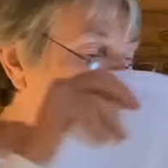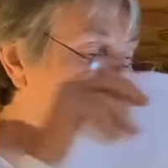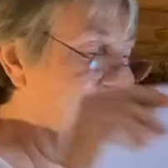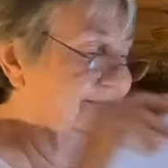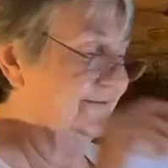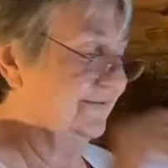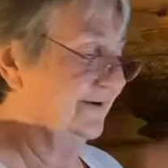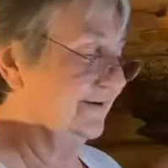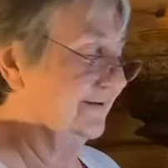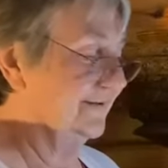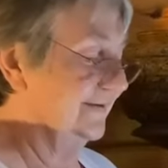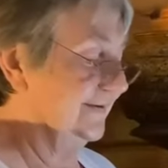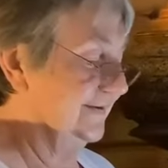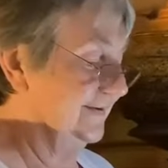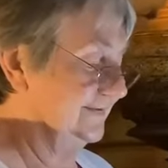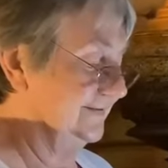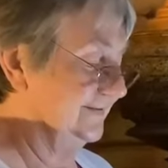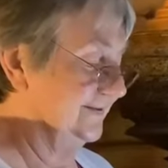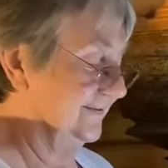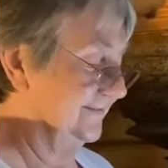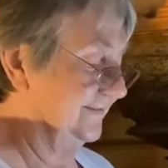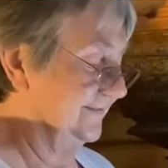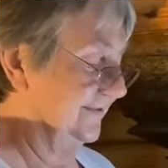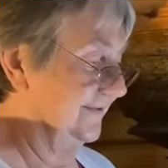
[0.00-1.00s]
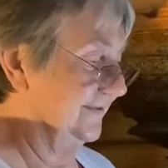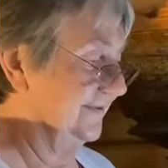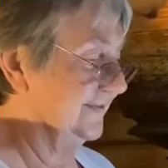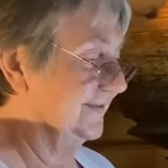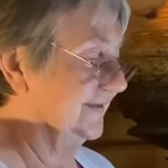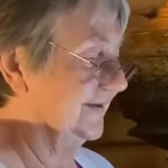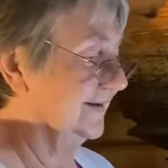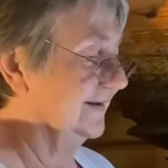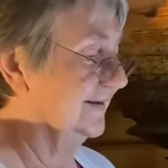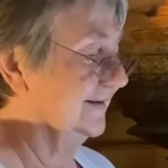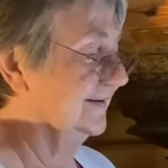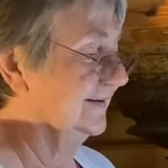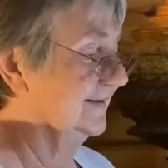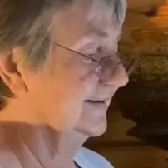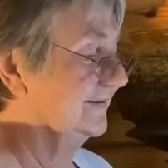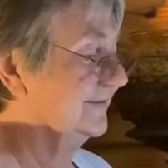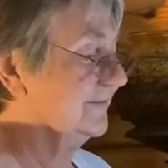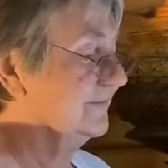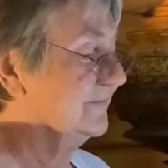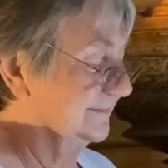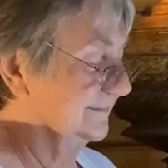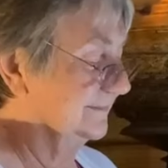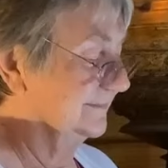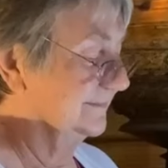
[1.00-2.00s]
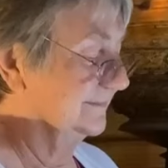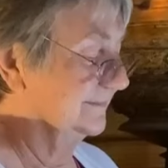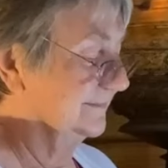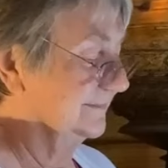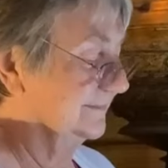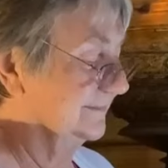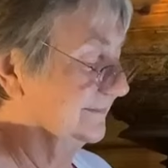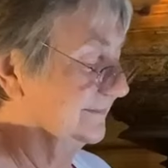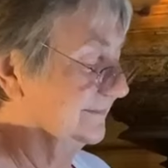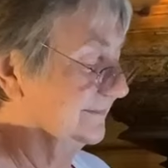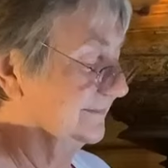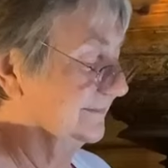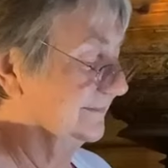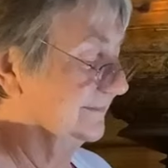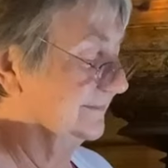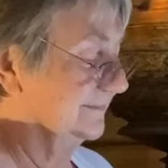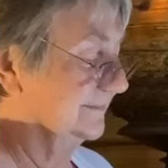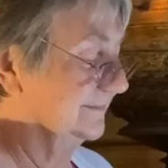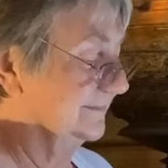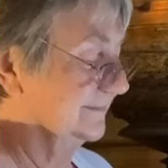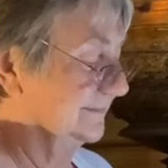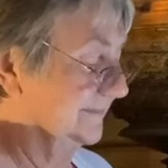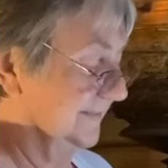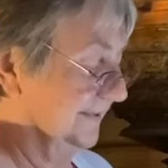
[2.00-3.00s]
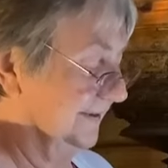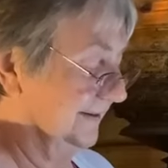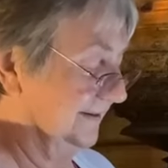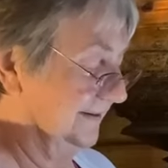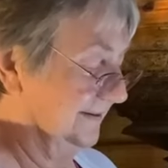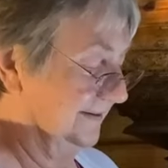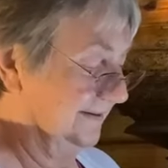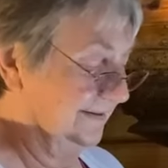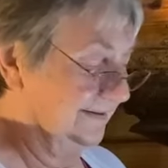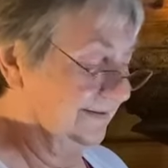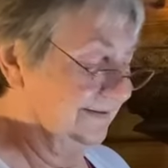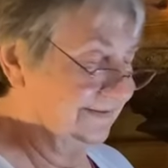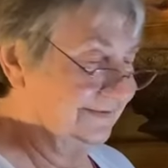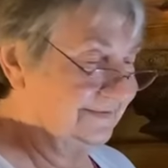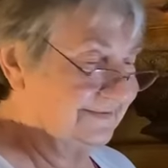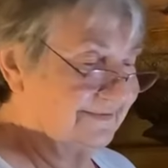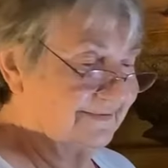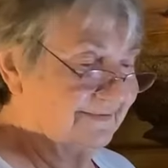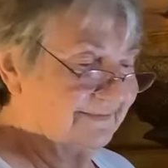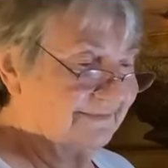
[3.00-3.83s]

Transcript: Where is everything? Oh my goodness.